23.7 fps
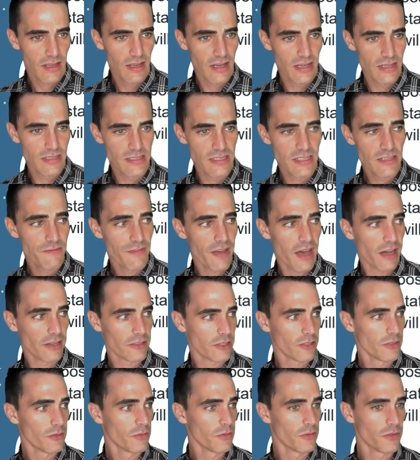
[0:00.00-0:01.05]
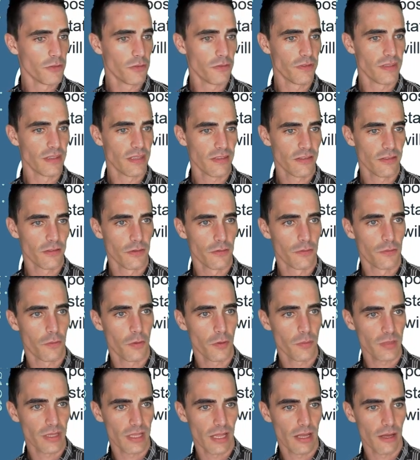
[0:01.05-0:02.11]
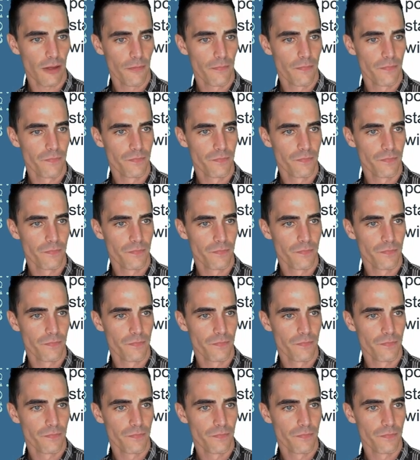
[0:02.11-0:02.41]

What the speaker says: a Z value, using this little formula,